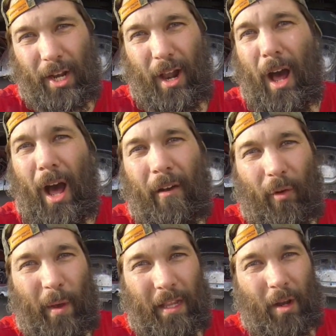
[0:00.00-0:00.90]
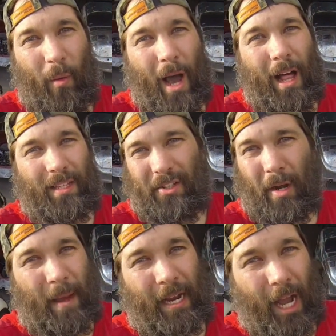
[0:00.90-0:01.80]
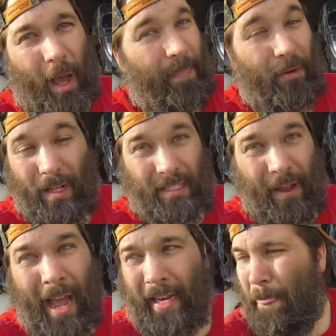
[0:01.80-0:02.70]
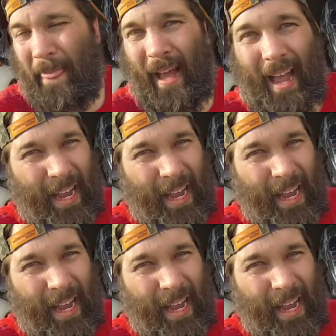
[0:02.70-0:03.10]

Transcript: it off, I wait a little while, I start it back up, it runs fine. I